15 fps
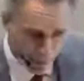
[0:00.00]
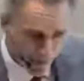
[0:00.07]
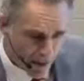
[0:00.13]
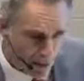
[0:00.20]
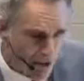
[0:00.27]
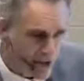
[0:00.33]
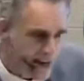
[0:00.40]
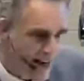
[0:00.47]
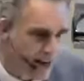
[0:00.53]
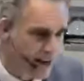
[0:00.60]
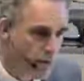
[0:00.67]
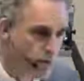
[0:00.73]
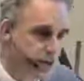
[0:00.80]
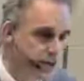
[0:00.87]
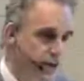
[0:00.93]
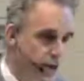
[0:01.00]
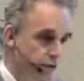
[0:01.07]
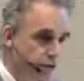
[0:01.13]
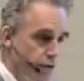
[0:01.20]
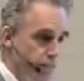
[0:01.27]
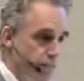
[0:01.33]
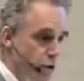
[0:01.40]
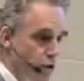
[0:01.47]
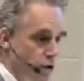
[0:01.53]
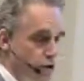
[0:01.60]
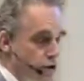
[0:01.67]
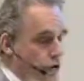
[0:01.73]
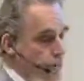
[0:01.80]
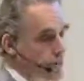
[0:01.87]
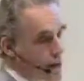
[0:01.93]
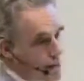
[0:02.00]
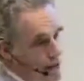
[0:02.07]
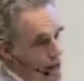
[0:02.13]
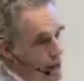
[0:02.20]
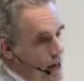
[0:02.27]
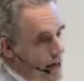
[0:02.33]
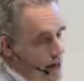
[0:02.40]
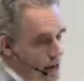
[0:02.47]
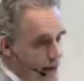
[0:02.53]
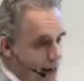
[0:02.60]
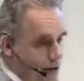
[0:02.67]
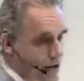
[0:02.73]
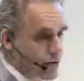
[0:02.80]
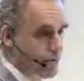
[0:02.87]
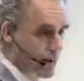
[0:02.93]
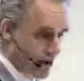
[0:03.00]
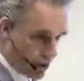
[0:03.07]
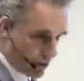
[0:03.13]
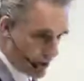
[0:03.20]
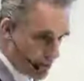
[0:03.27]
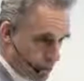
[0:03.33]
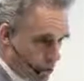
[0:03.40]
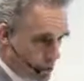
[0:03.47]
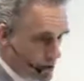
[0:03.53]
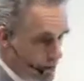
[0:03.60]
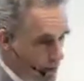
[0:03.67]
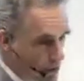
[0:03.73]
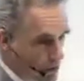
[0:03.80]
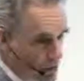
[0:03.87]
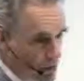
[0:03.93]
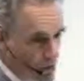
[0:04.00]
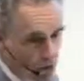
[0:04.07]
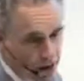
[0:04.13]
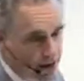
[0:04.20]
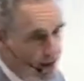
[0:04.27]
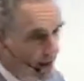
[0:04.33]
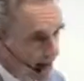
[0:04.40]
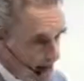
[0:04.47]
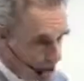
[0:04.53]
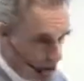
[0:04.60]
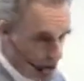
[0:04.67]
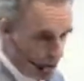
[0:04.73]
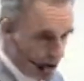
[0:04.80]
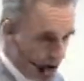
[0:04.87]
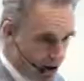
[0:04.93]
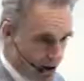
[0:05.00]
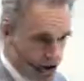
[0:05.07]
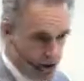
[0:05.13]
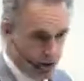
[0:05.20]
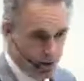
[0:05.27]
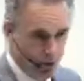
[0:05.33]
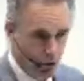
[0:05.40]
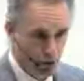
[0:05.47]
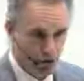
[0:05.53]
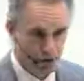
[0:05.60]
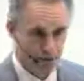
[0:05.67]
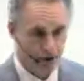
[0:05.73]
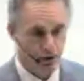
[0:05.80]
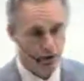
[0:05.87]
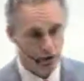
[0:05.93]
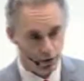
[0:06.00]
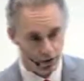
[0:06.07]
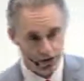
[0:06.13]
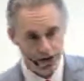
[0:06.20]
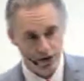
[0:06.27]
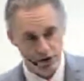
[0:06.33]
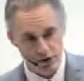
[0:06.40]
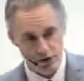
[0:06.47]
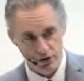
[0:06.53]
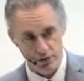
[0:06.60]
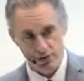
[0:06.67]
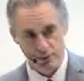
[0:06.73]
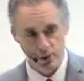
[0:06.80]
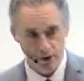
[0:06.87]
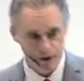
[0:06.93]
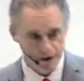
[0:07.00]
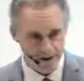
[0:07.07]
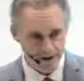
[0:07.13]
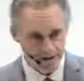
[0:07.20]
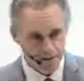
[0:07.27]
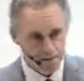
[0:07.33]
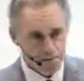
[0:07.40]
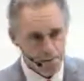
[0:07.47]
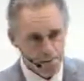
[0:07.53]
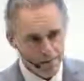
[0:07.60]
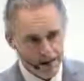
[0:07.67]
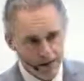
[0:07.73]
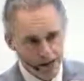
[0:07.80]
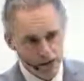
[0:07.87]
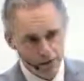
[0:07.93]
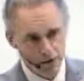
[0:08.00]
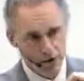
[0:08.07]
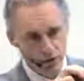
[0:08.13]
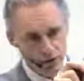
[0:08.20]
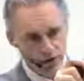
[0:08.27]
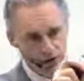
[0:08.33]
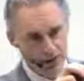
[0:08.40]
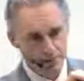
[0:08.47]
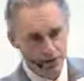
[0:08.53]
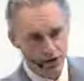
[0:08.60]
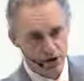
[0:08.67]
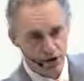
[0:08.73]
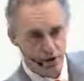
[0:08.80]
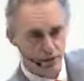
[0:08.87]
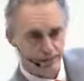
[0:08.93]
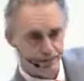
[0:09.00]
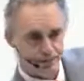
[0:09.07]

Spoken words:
We're stuck with self-reports, or maybe I could gather peer reports about you, or I could gather your parents' reports about your teachers' reports, and each of those seems to